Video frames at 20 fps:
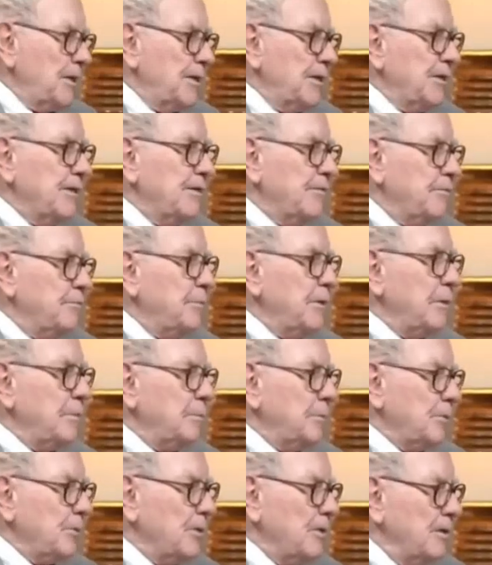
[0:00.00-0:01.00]
me if
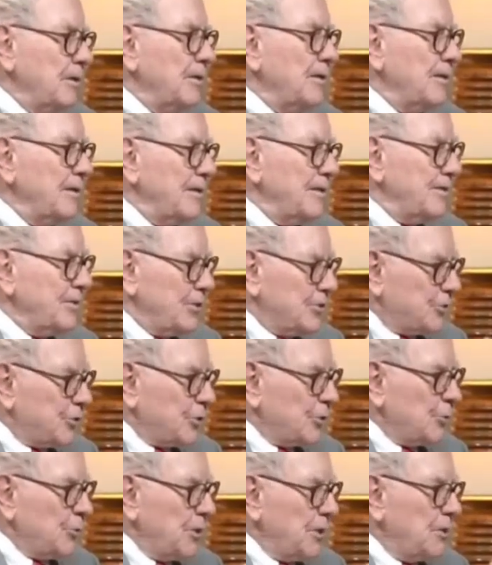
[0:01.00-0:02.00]
people
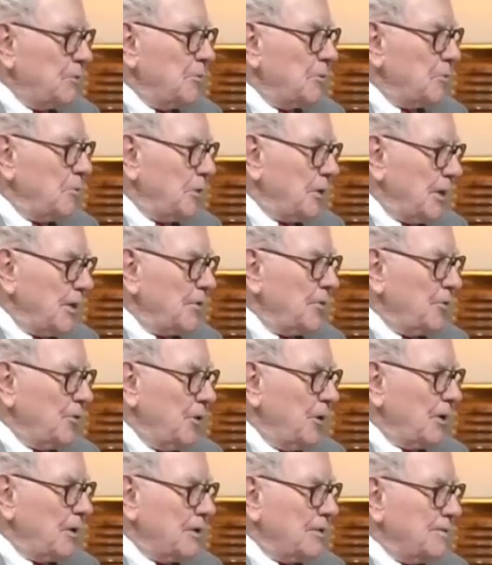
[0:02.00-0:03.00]
disagreed with what I
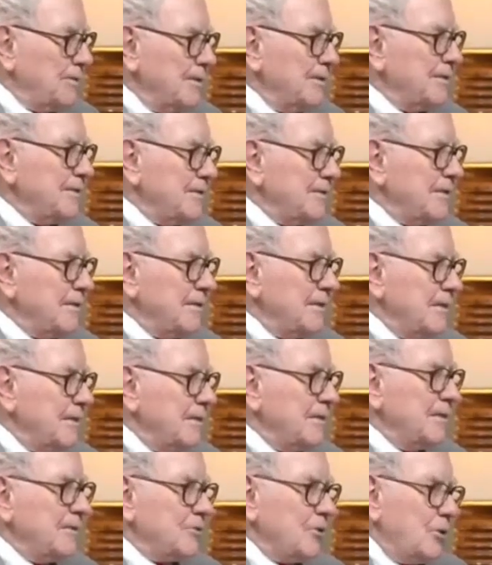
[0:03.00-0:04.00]
thought,
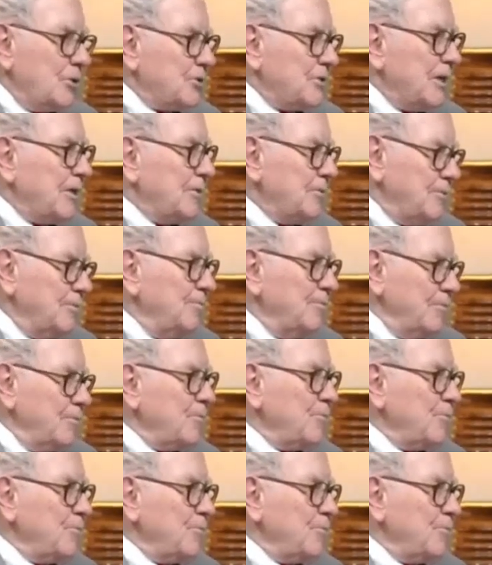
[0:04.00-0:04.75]
as long as I